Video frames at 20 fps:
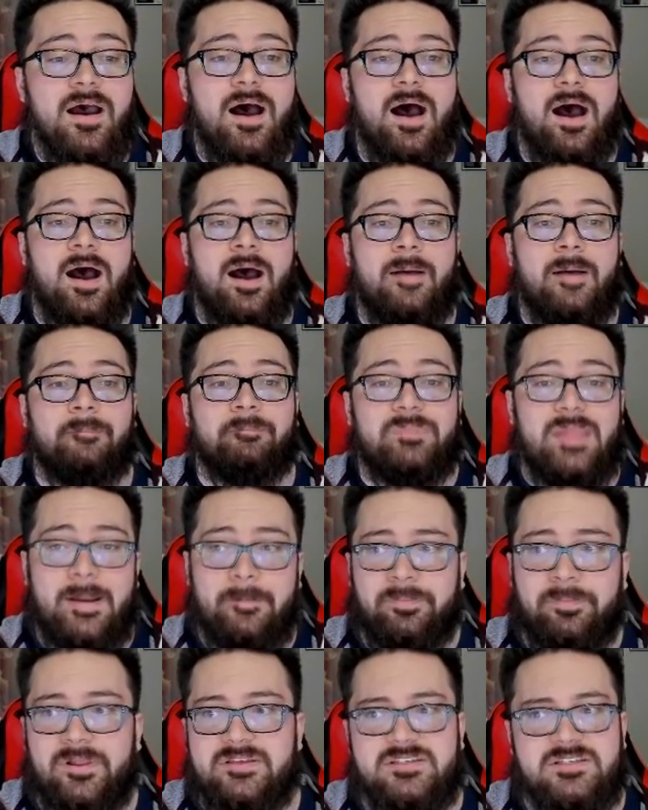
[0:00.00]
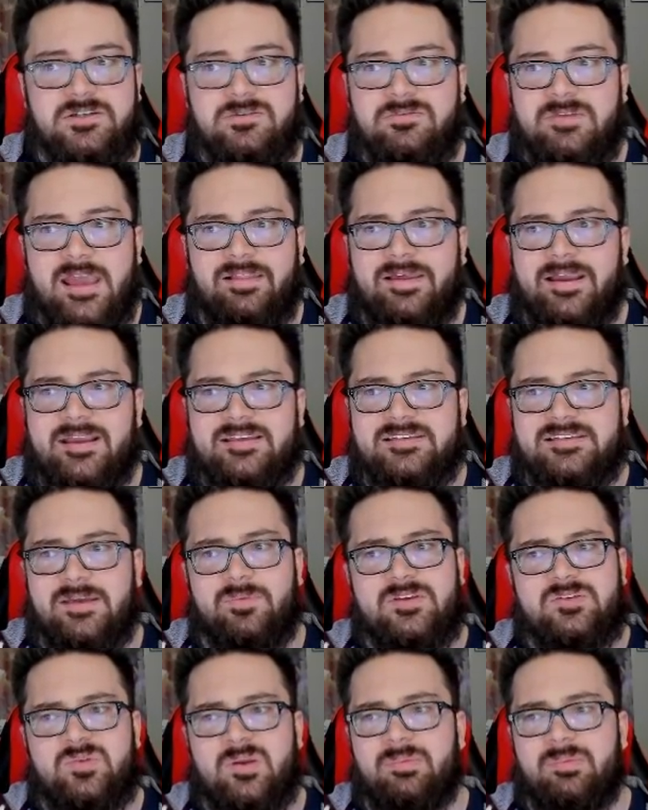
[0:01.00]
At +2, yeah, like I said,
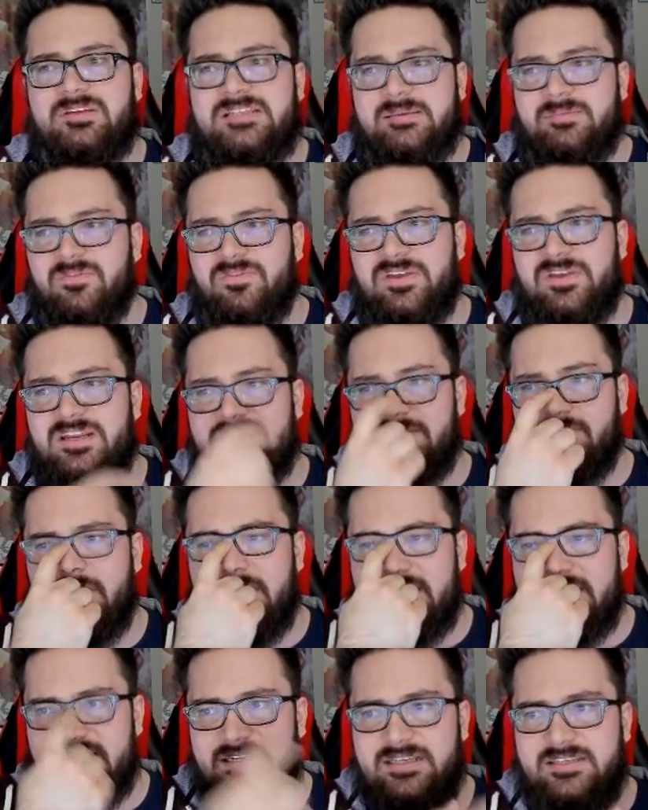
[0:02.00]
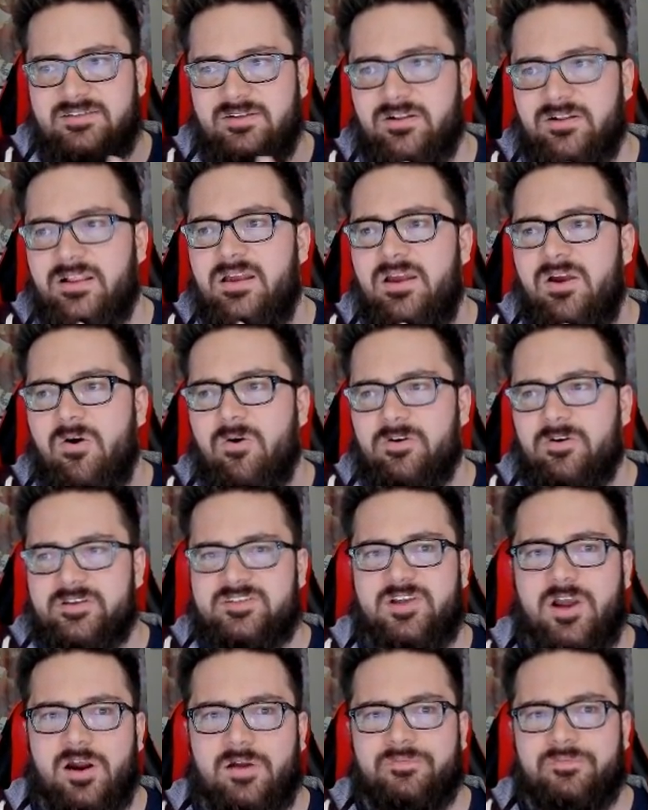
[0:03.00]
we sweep the team. If he doesn't bring Sneasel or a
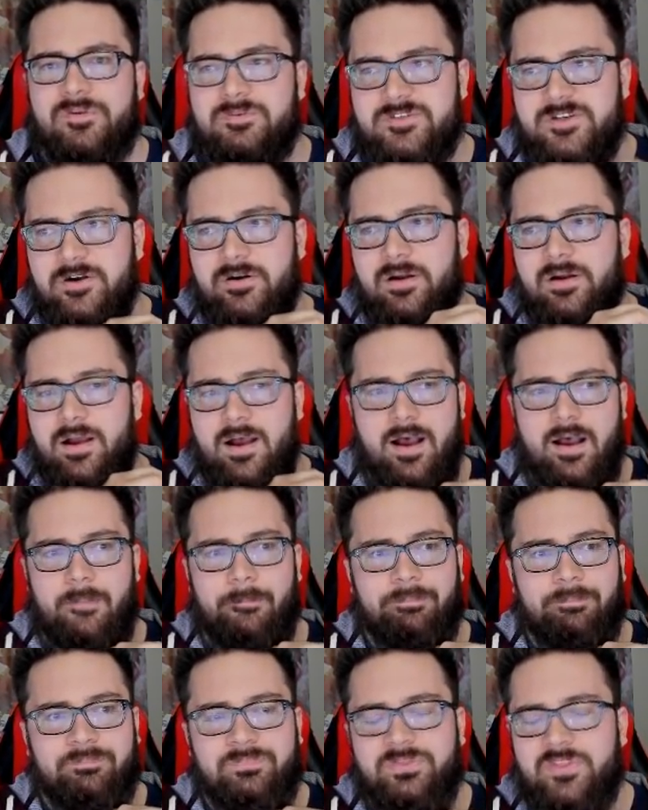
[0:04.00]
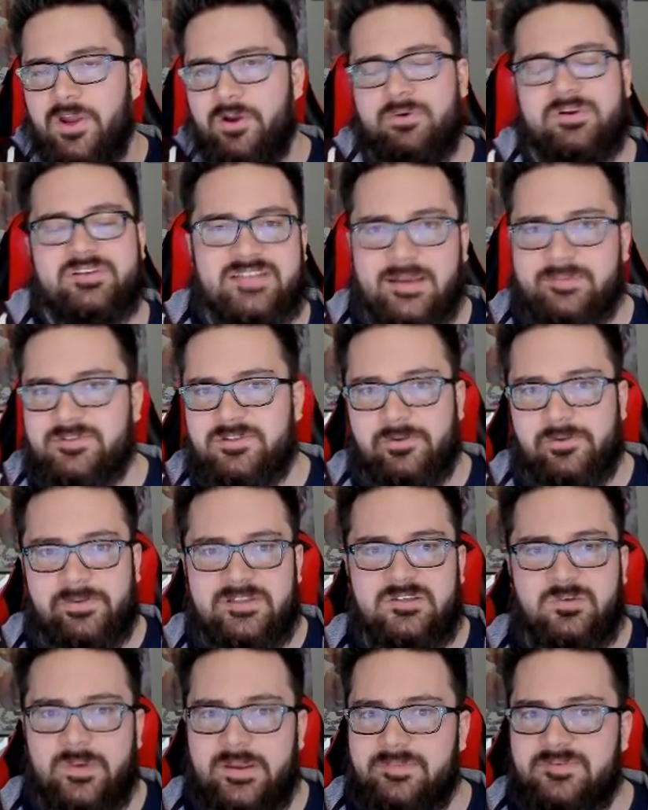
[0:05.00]
Scarf user, Thundurus absolutely
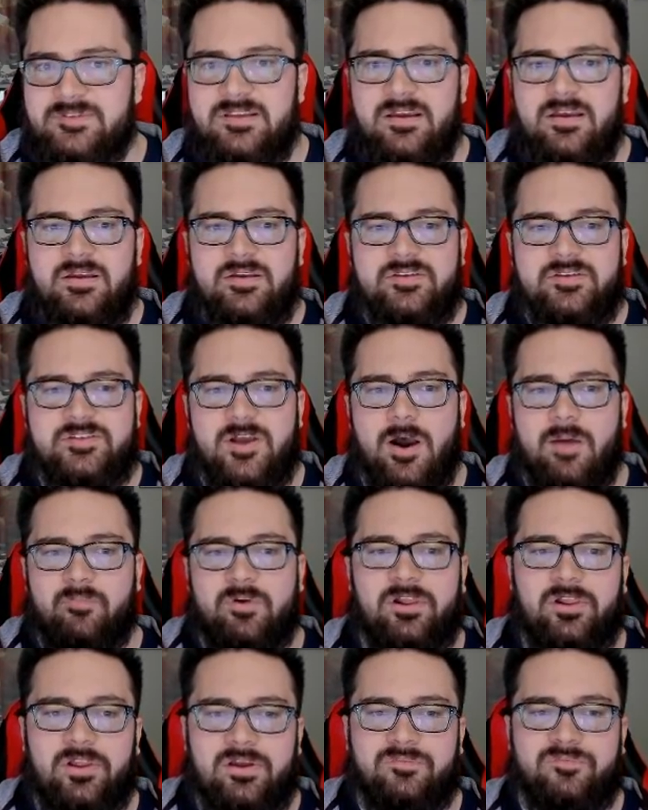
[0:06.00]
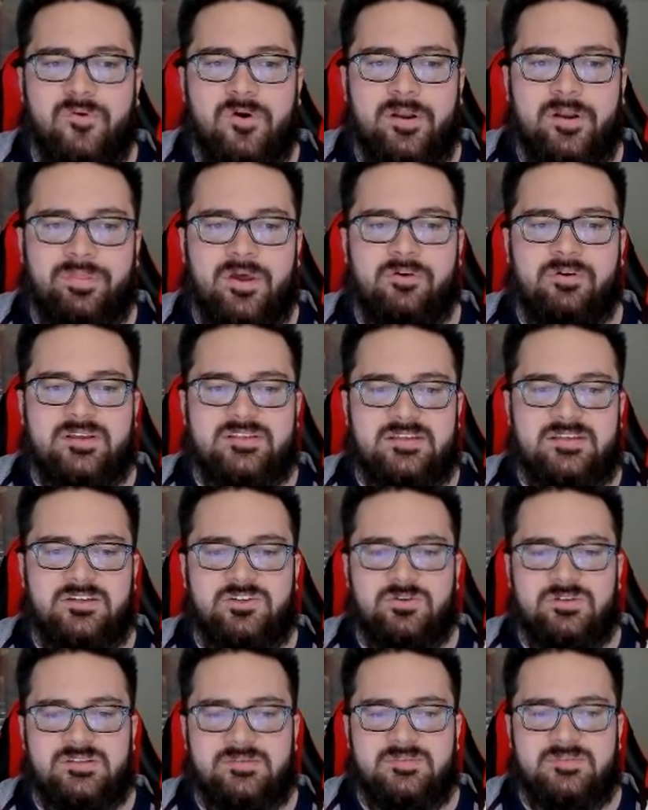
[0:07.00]
sweeps. So I'm really looking forward to Thundurus
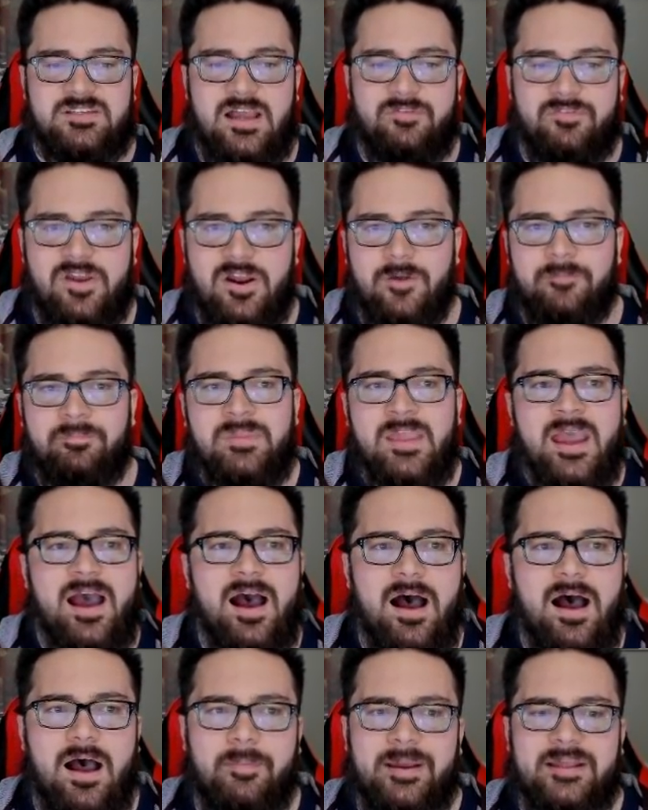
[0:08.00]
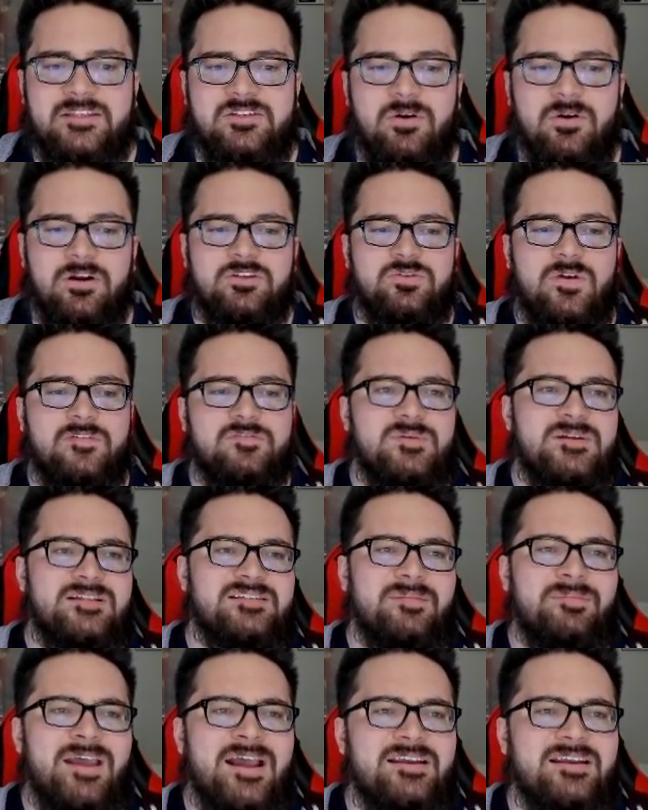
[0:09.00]
doing some stuff here. At 212 speed,
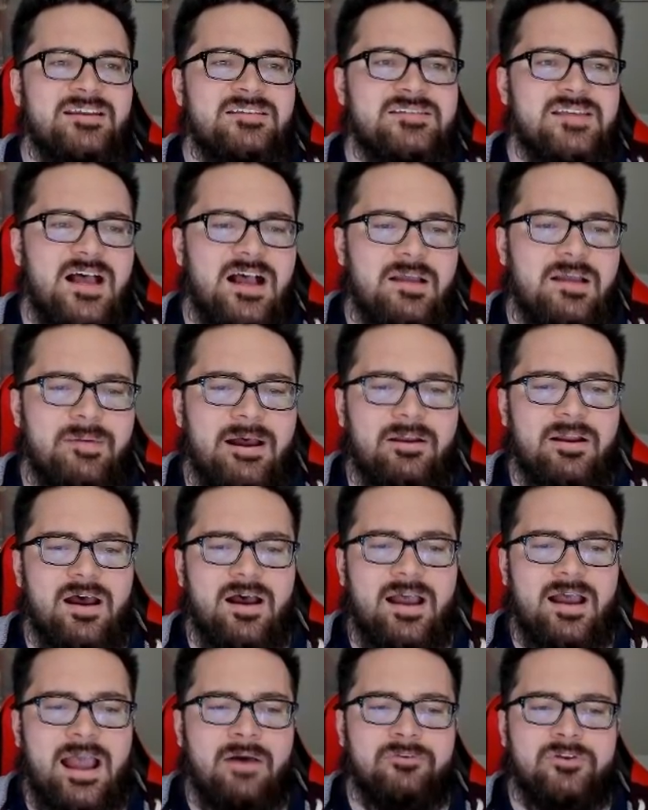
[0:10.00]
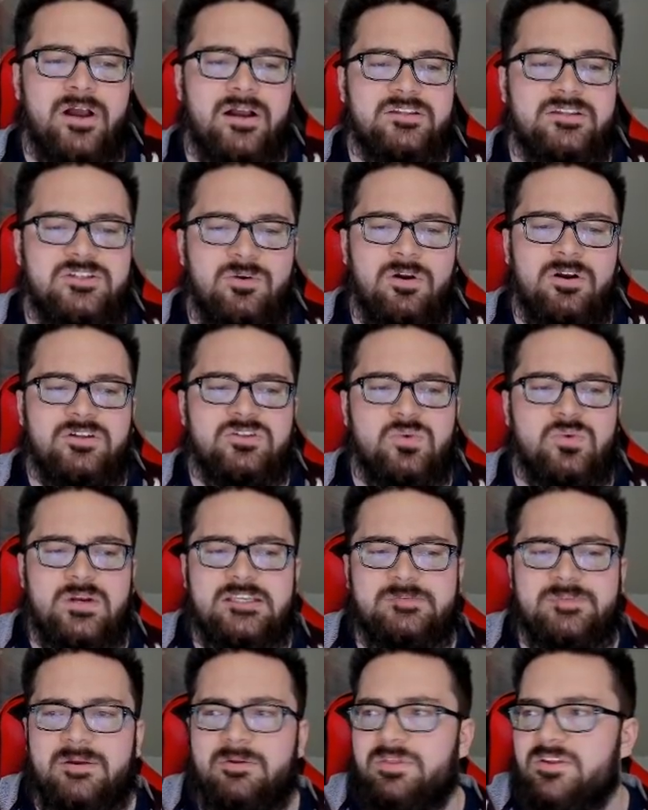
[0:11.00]
something I didn't talk about, Hound Dog,
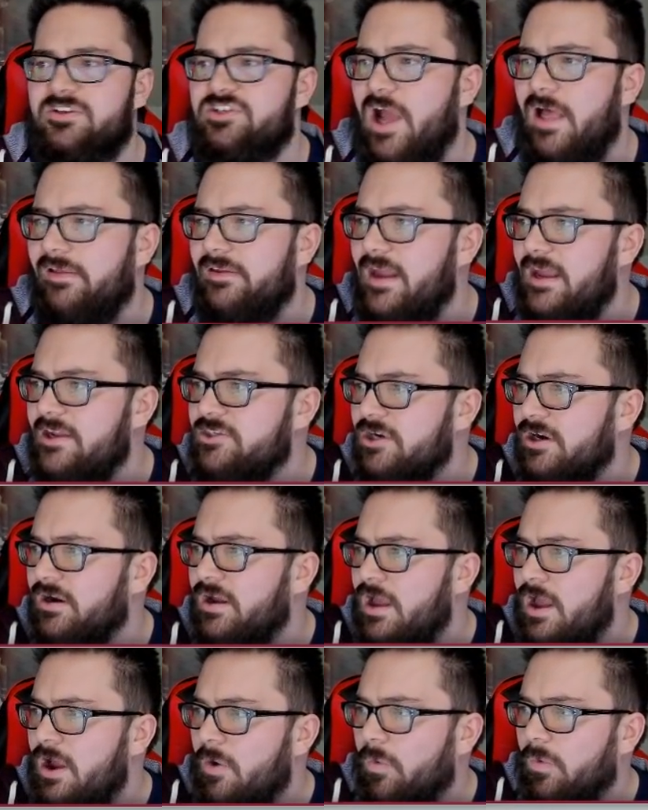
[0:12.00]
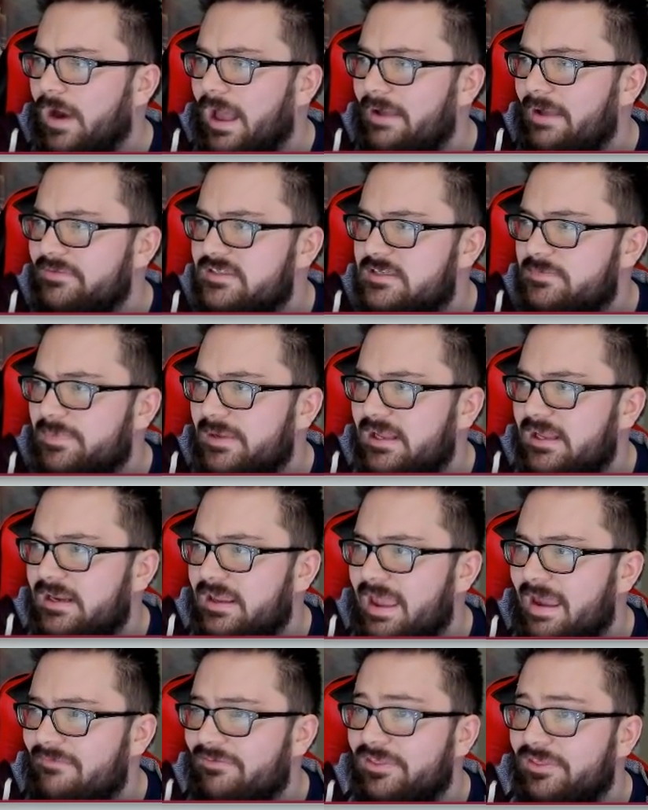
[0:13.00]
220 speed with the Jolly Nature. We're
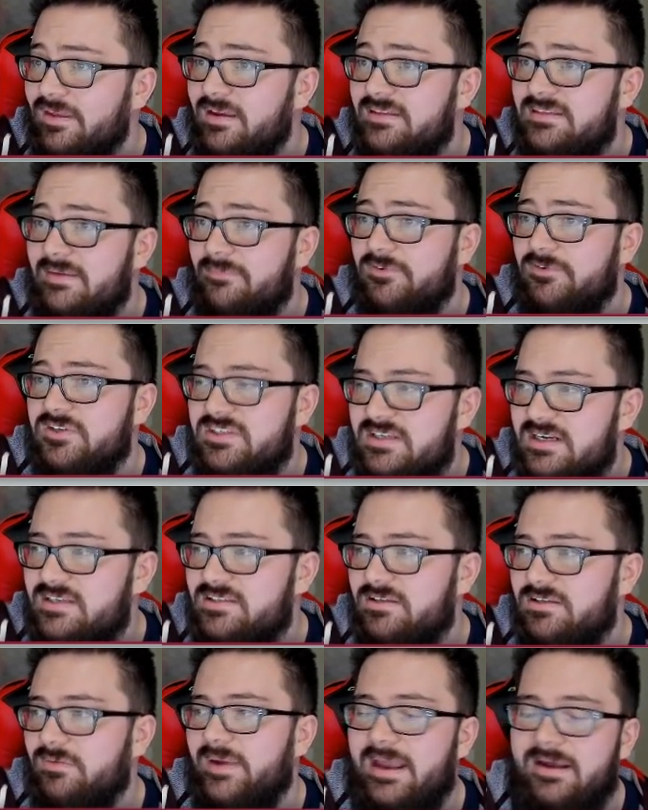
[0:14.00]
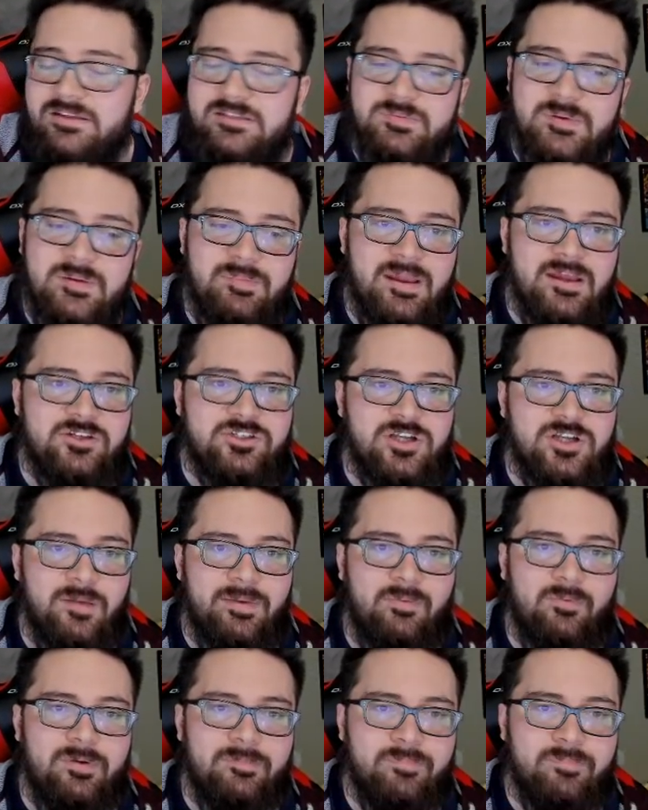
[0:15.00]
outspeeding everything except for Sneasel. We outspeed Mienshao
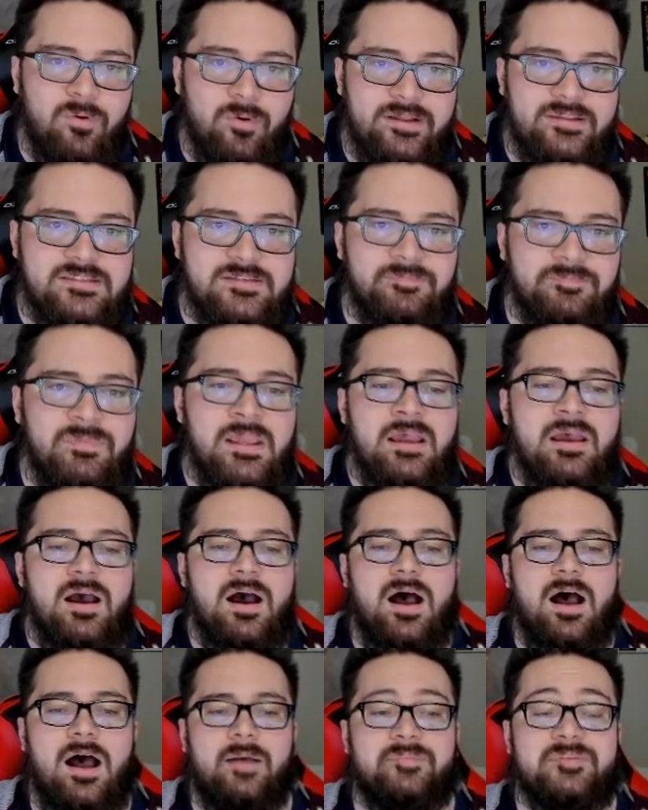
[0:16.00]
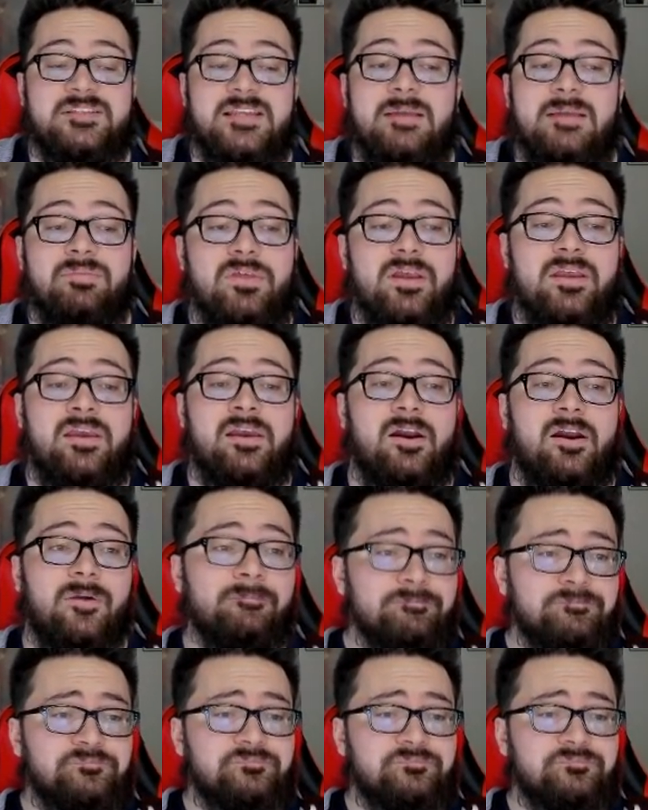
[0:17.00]
by 1 point. Same thing here.